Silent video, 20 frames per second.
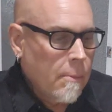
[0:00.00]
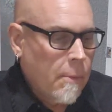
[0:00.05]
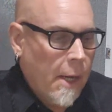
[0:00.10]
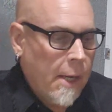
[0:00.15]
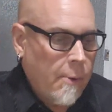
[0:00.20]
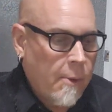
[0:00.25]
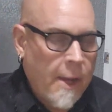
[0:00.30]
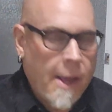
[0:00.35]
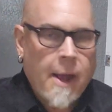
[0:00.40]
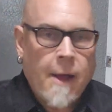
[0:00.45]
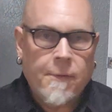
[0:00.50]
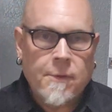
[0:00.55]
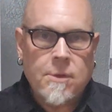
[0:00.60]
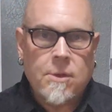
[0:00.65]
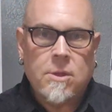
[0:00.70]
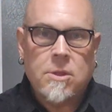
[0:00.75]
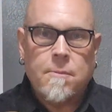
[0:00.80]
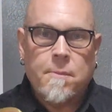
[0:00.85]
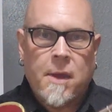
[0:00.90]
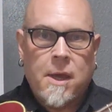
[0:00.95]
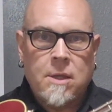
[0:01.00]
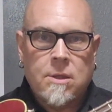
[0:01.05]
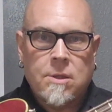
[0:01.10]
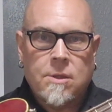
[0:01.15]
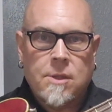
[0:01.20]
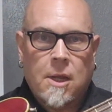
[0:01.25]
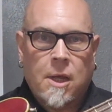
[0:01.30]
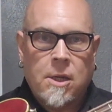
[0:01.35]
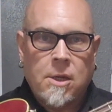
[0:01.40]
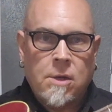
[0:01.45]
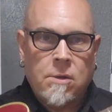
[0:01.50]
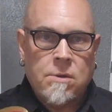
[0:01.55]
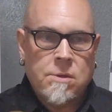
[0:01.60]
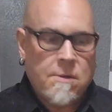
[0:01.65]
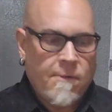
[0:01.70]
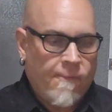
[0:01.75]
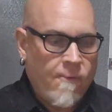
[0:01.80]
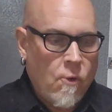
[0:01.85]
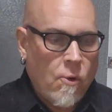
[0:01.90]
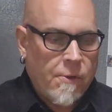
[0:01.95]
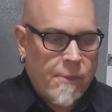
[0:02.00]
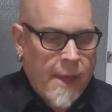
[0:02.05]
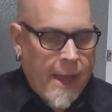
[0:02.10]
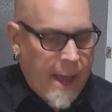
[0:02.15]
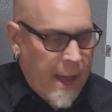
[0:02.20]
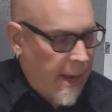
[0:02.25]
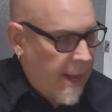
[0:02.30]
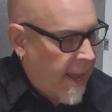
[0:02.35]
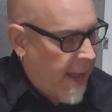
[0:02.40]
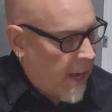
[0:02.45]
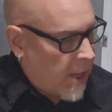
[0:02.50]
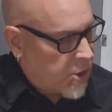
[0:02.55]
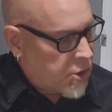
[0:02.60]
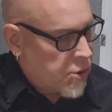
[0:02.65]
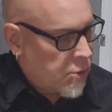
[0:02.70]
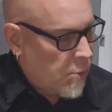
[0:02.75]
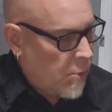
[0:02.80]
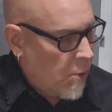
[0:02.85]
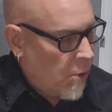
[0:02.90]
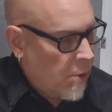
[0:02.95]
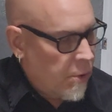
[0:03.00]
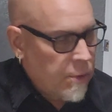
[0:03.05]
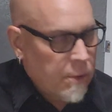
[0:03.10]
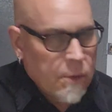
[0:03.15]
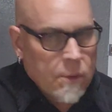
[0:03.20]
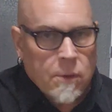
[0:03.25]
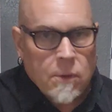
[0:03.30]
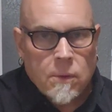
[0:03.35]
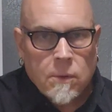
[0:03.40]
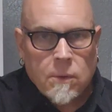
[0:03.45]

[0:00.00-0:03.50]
But anyway, yeah, this is the bass that I used for that actual